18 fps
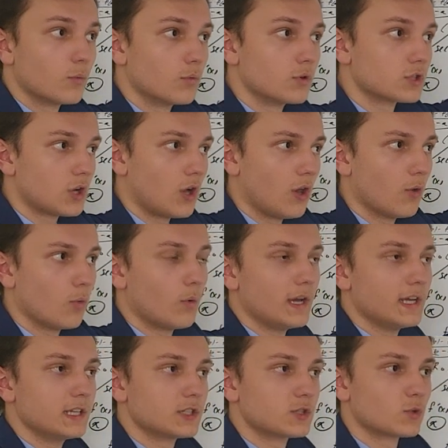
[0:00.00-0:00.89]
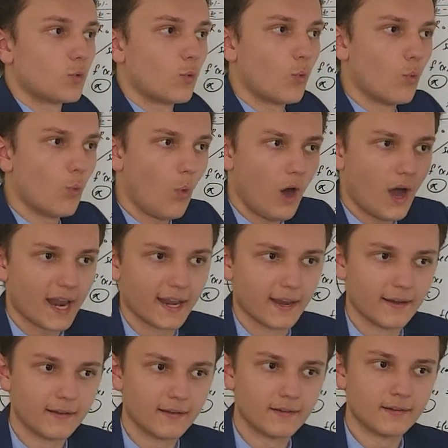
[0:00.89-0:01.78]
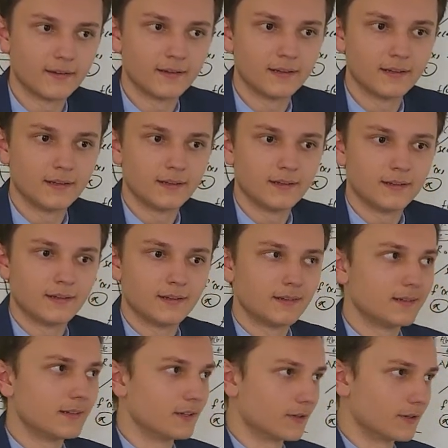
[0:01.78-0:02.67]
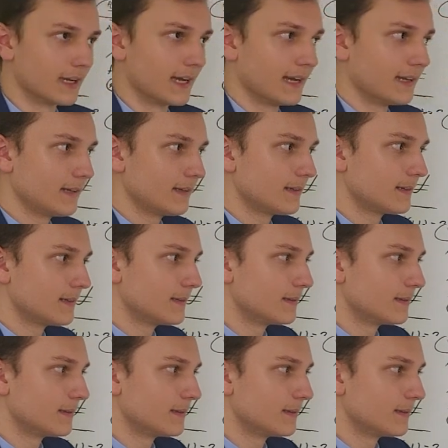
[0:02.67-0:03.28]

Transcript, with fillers: was always 1, okay?